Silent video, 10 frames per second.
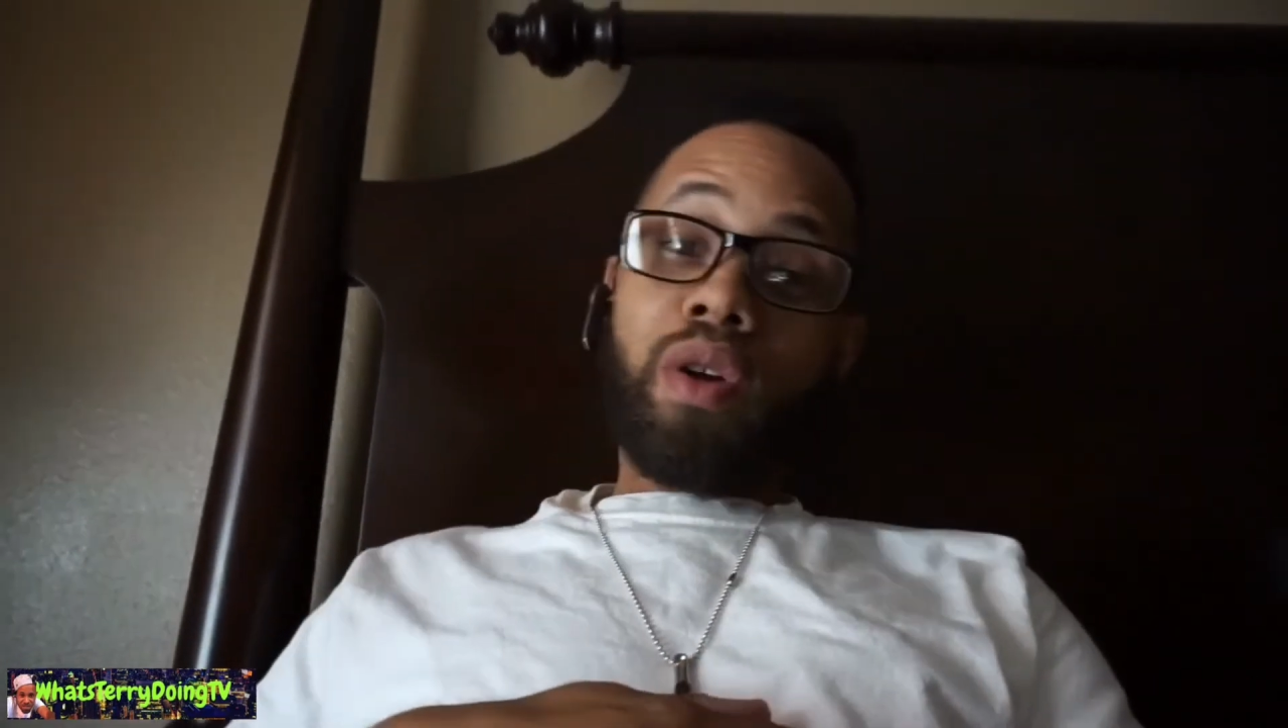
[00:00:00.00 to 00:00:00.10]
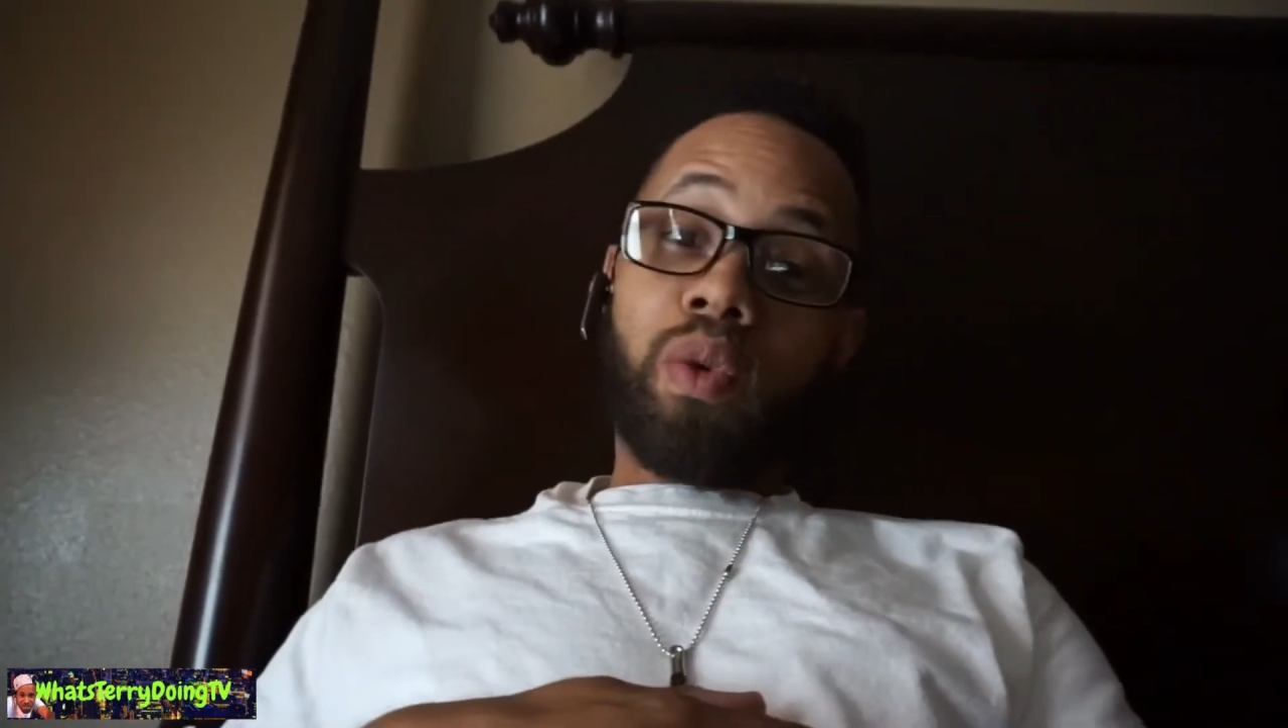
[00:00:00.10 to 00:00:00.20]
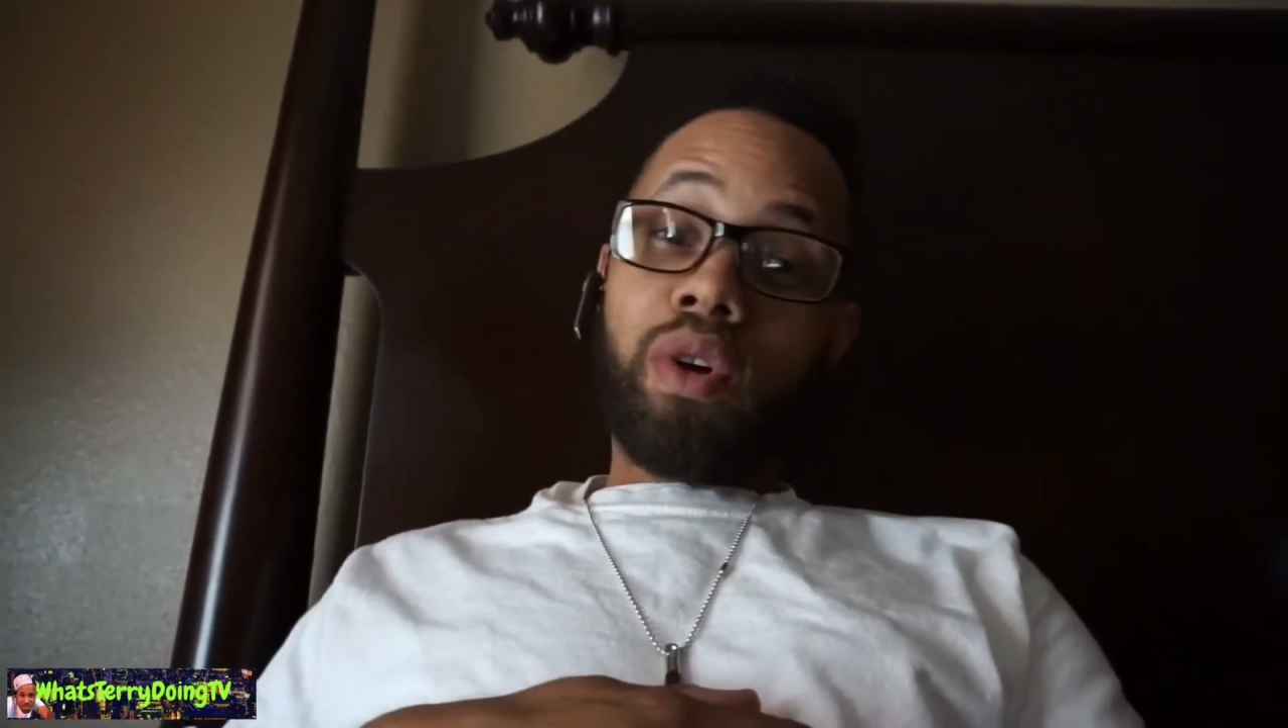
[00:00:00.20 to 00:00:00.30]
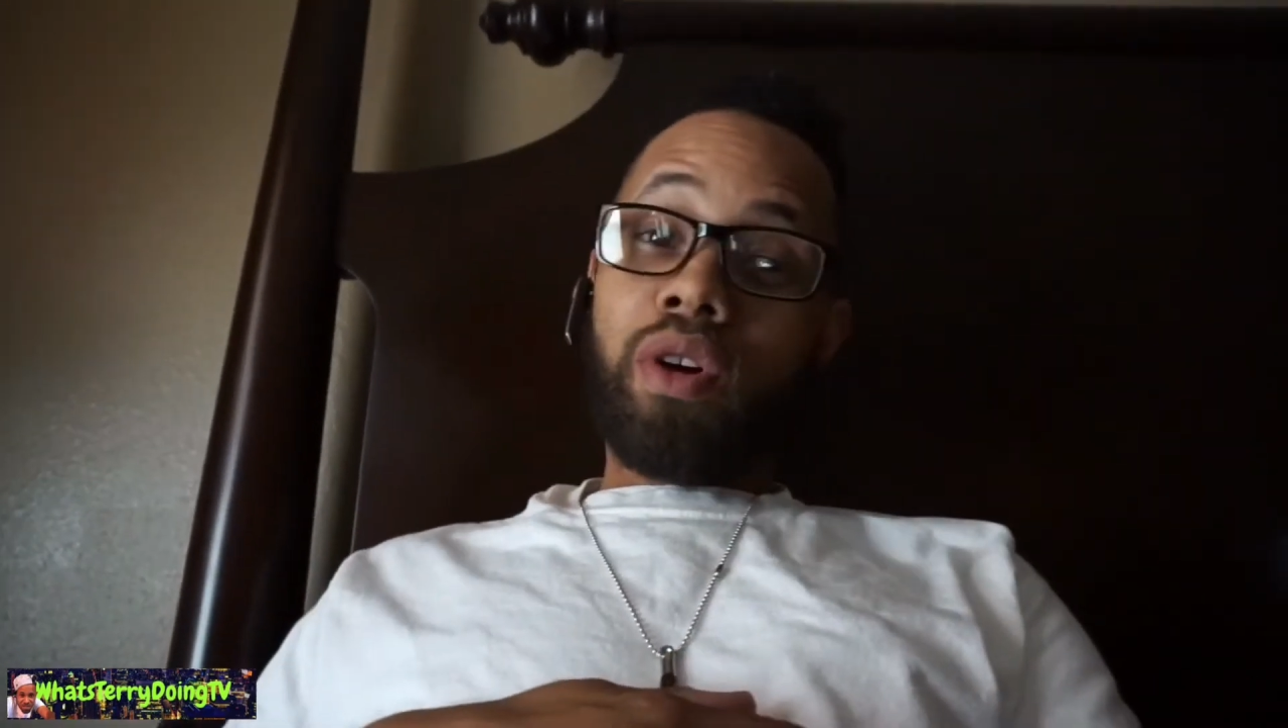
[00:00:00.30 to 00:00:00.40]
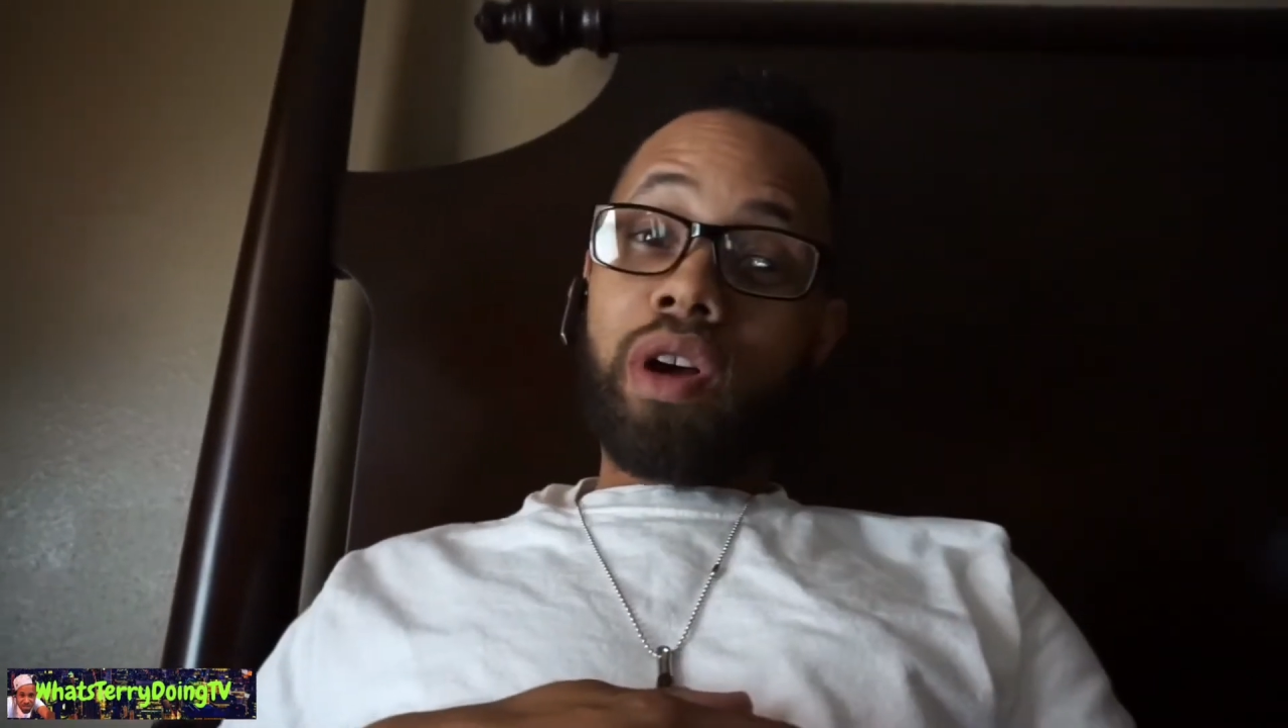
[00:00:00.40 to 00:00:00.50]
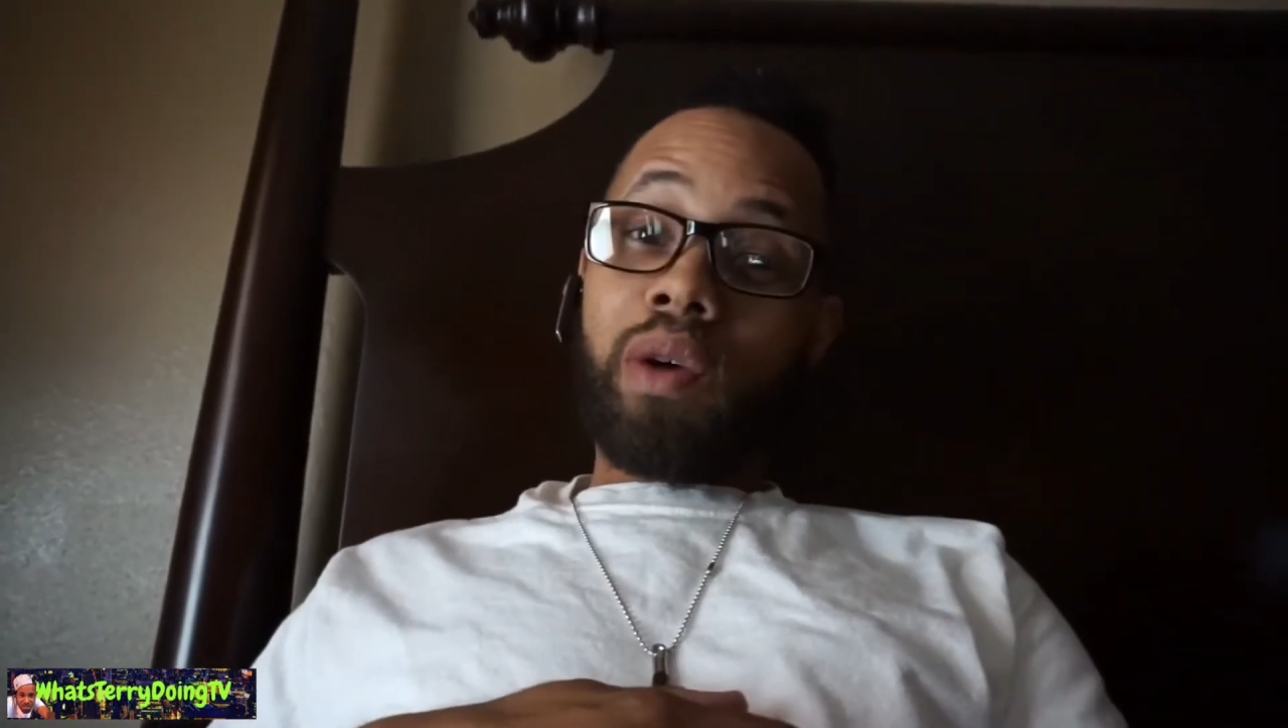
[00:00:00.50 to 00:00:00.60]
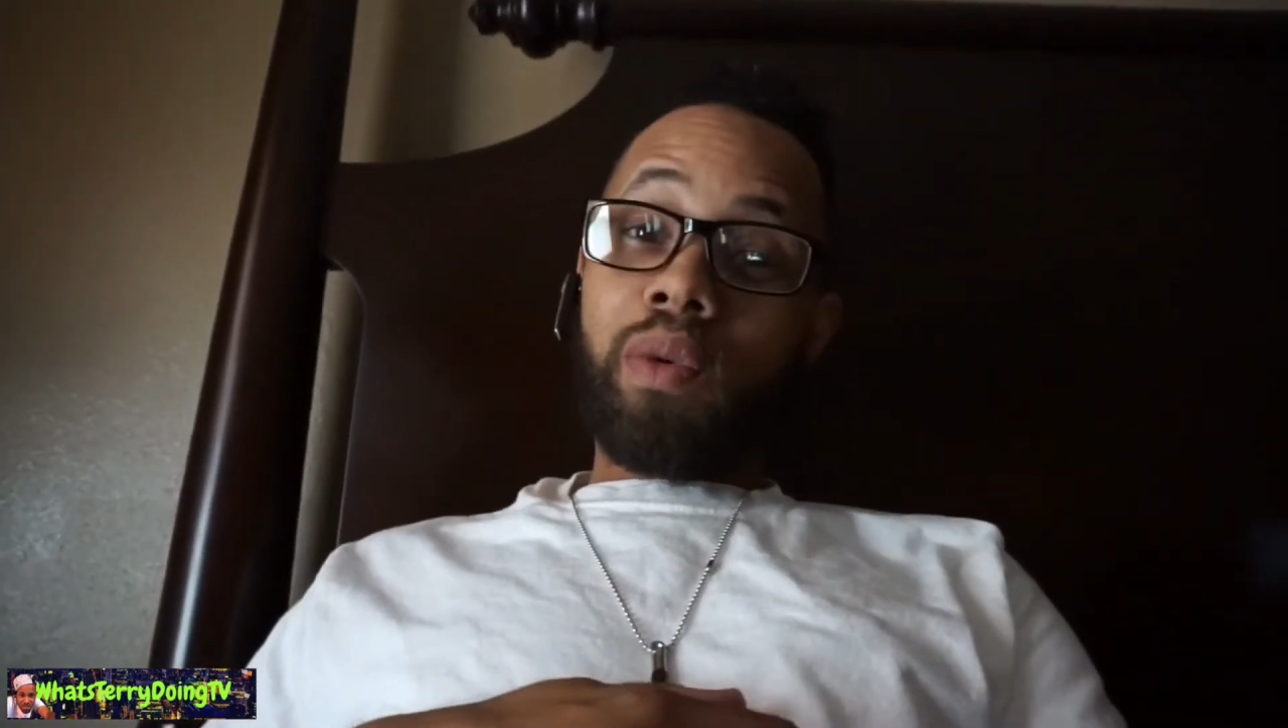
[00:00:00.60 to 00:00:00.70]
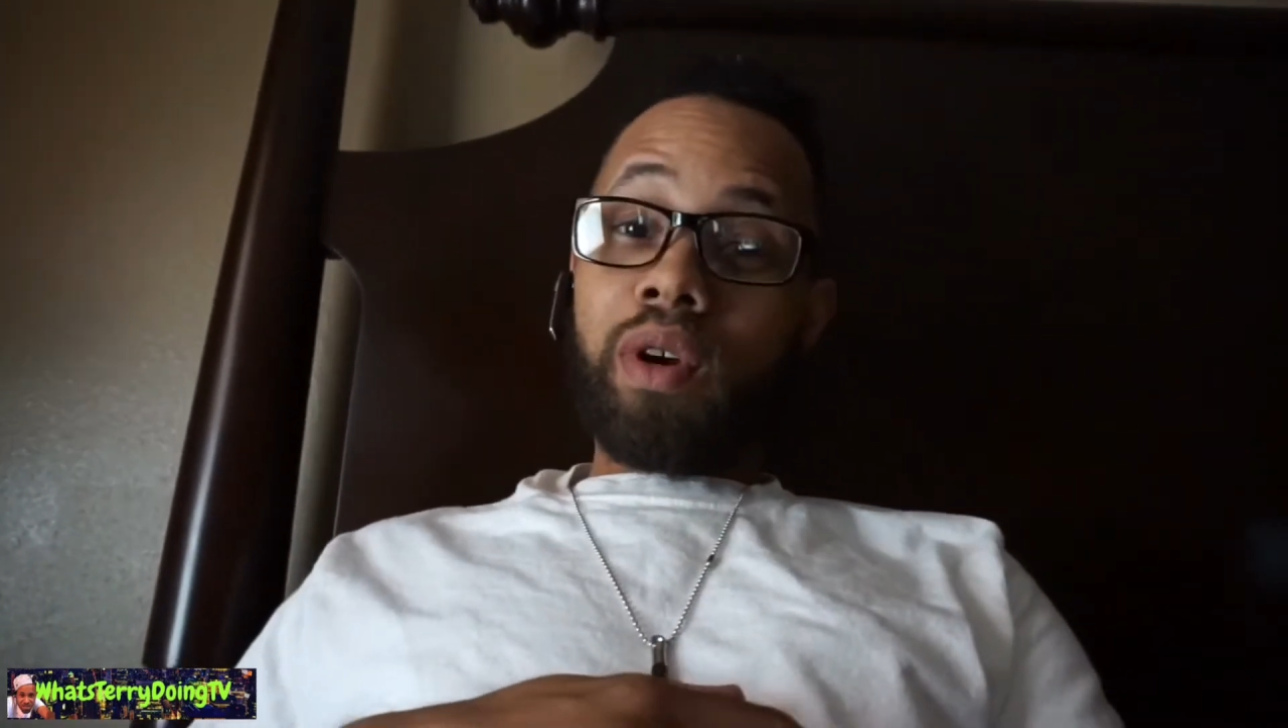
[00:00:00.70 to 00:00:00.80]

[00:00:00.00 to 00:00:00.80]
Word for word: Well, I will